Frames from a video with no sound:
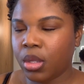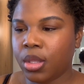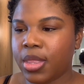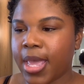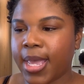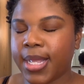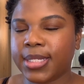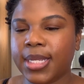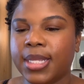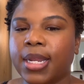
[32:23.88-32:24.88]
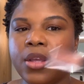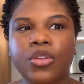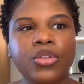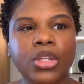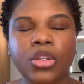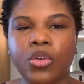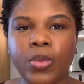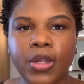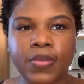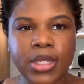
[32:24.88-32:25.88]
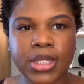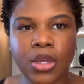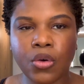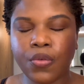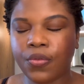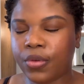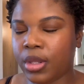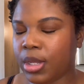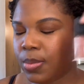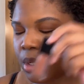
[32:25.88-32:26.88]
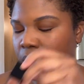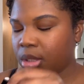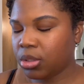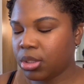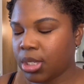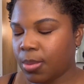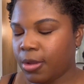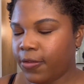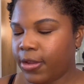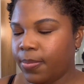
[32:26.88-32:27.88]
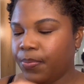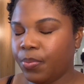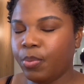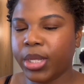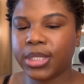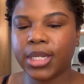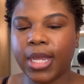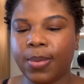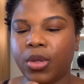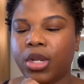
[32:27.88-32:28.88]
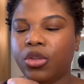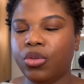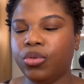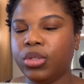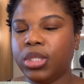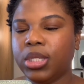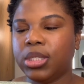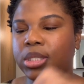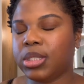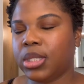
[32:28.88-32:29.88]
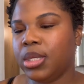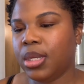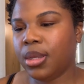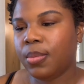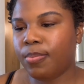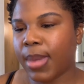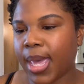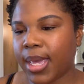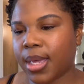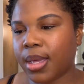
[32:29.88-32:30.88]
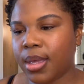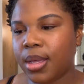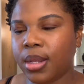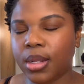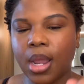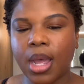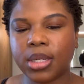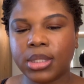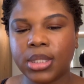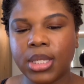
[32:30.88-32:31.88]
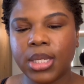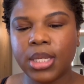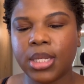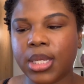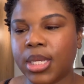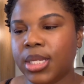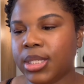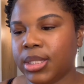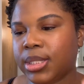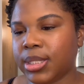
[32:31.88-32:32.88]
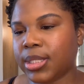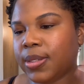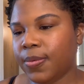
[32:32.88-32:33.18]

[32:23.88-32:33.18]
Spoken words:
That, and then I'll use a little bit of this e.l.f. lip gloss on top of it. But today I'm going to use this MAC Locked In Kiss.